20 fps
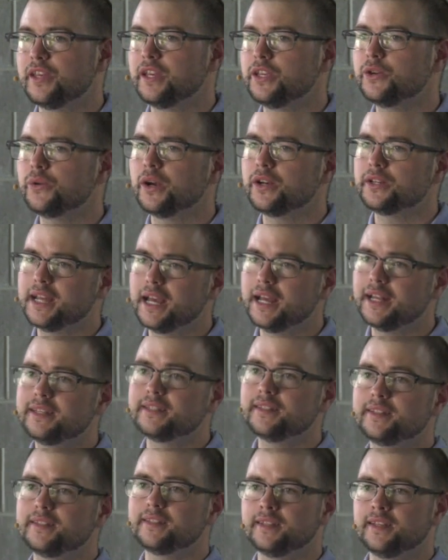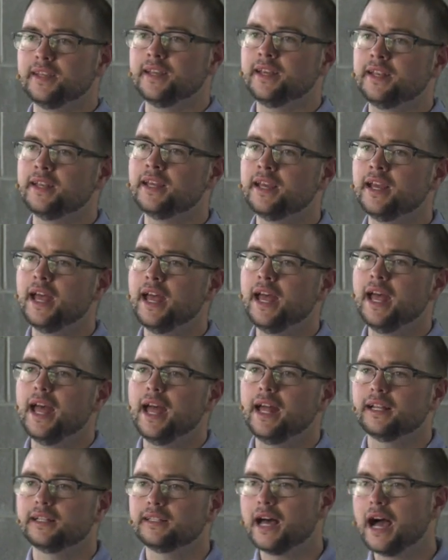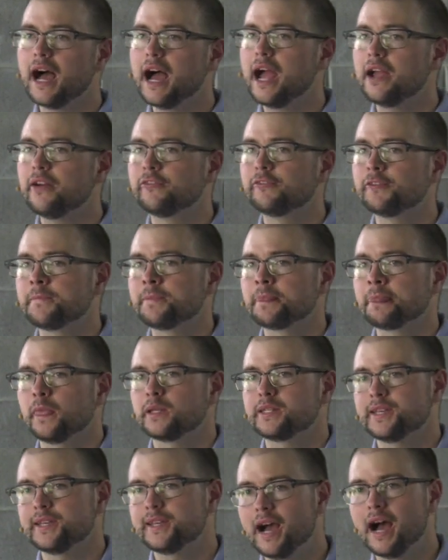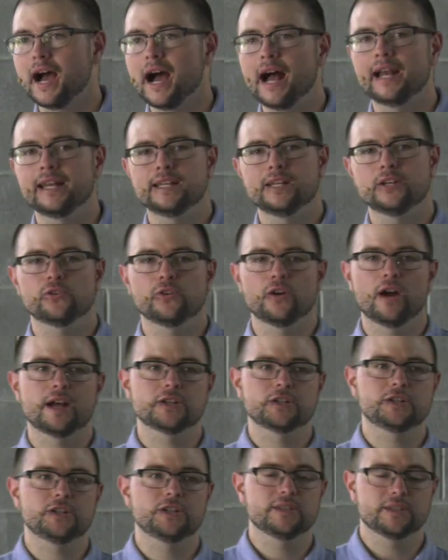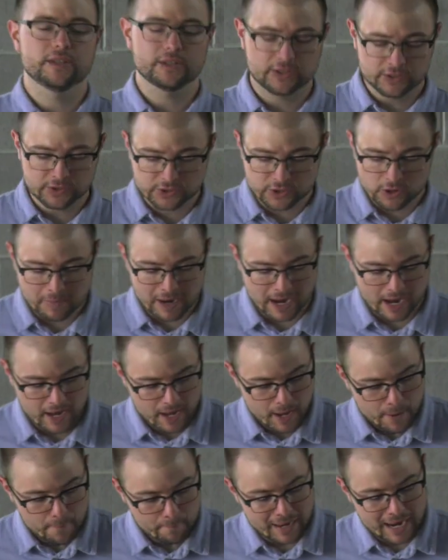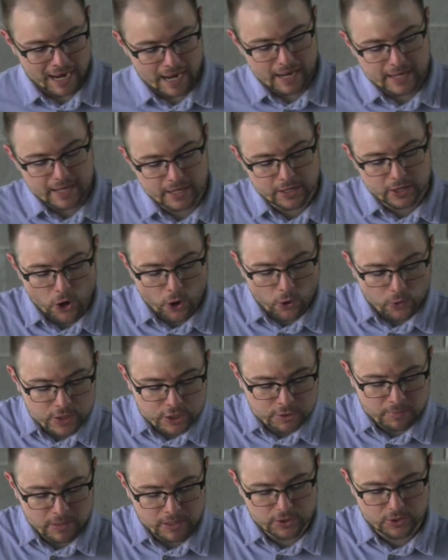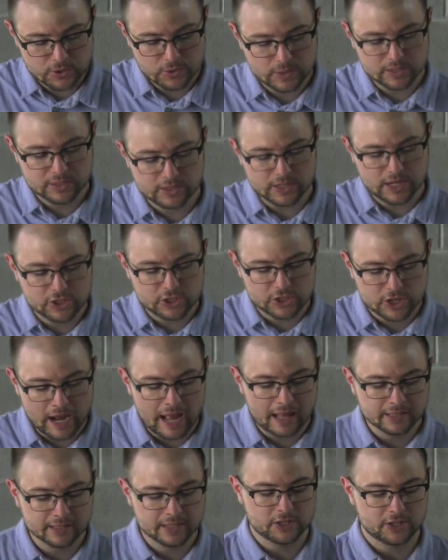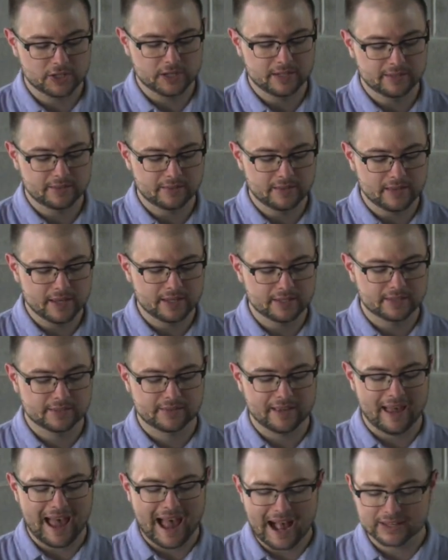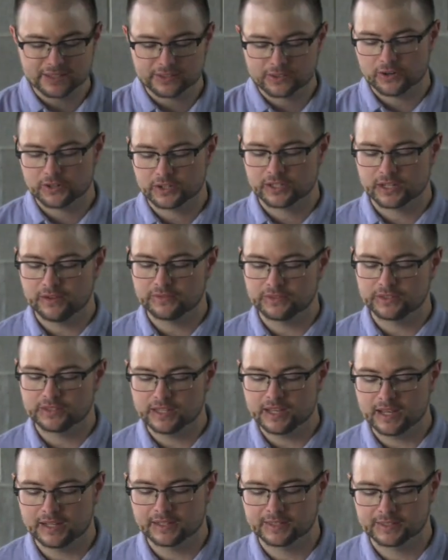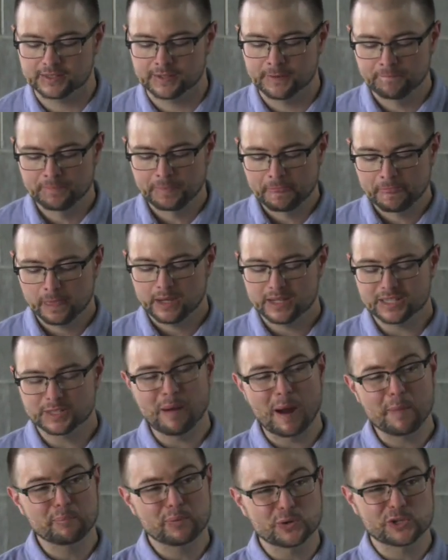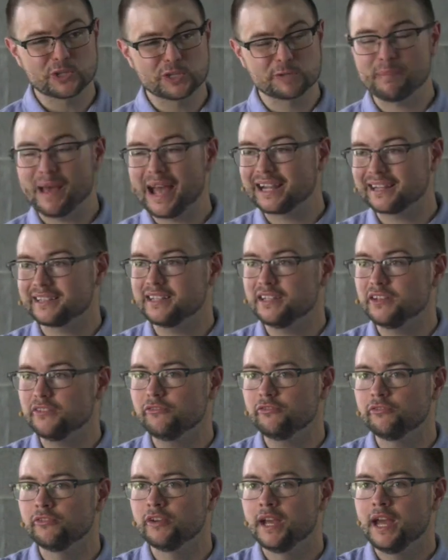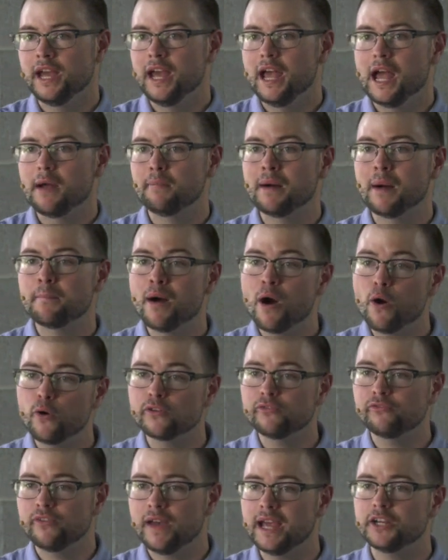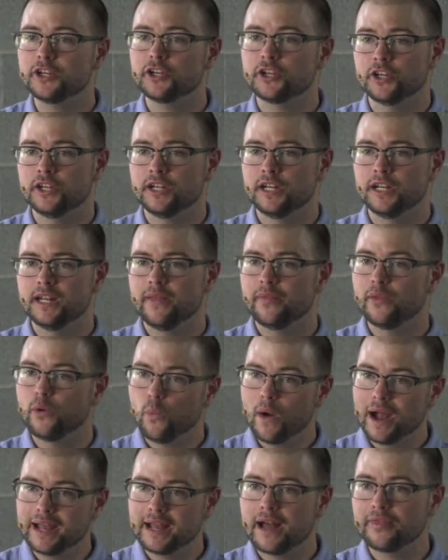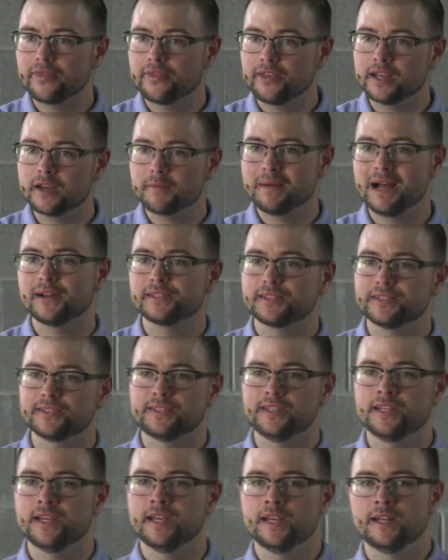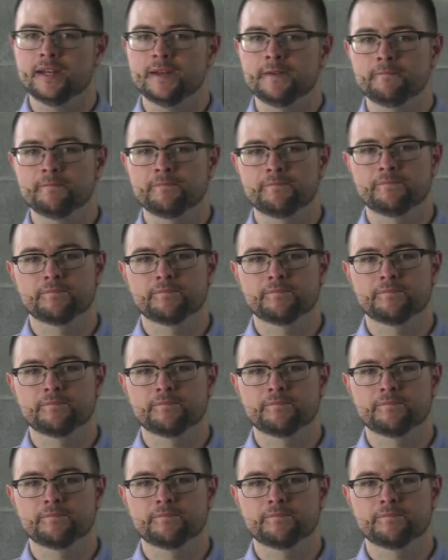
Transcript: that you are dead to sin and alive to God in Christ Jesus. And so my encouragement to us and challenge is this, to ask ourselves this, is my perspective and my motivation and the way I think about sin,